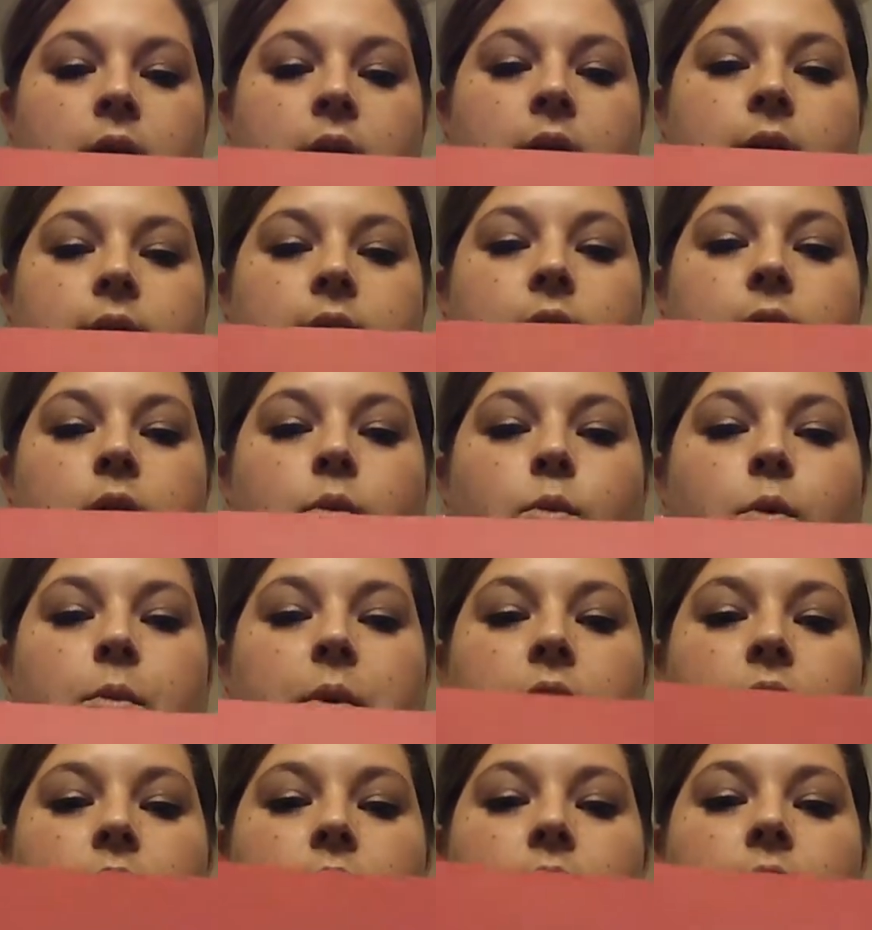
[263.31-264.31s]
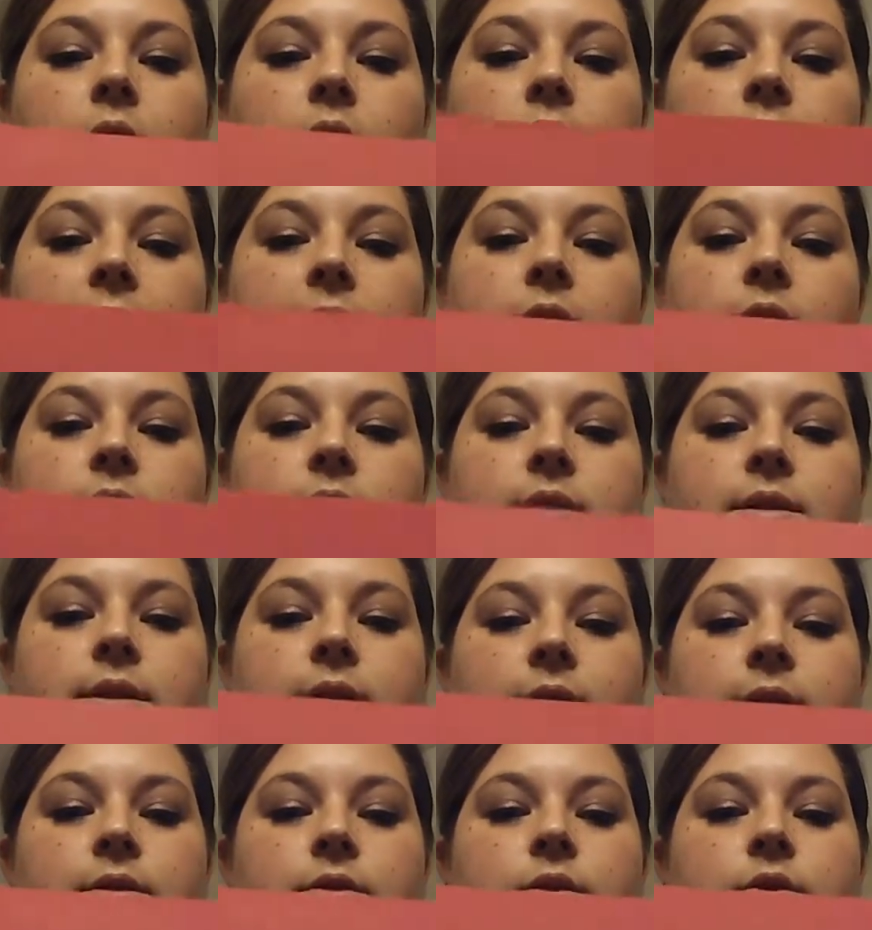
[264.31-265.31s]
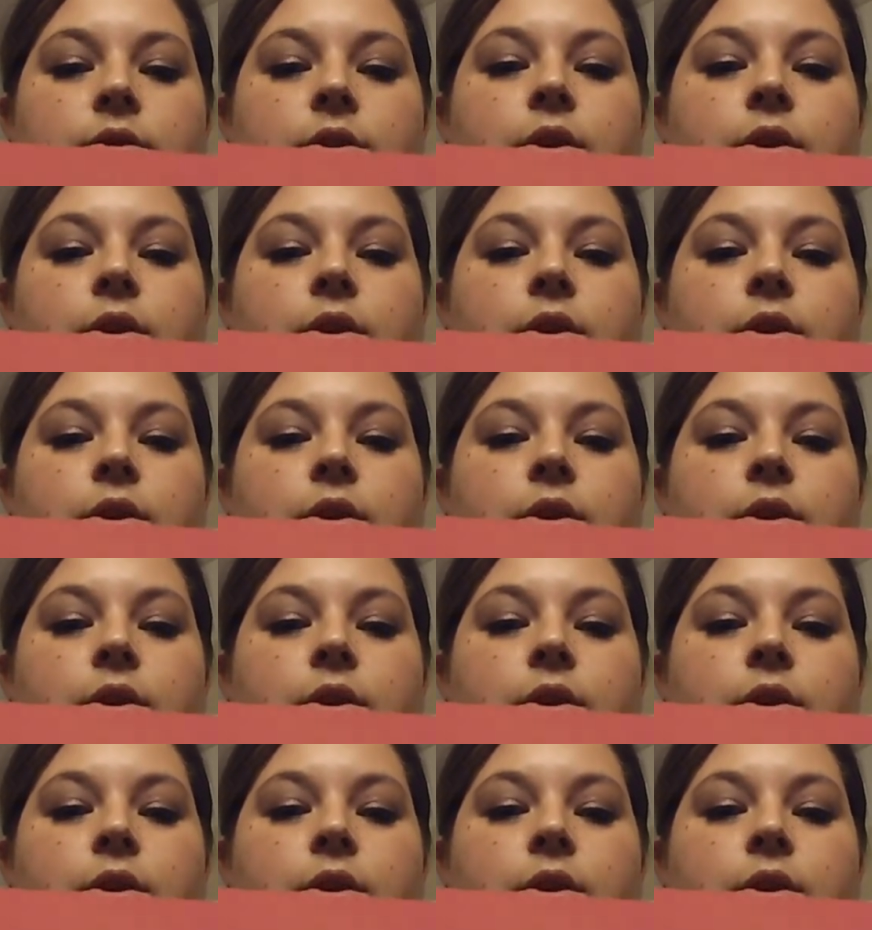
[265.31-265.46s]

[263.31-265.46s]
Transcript: And then when we look at our lateral incisors,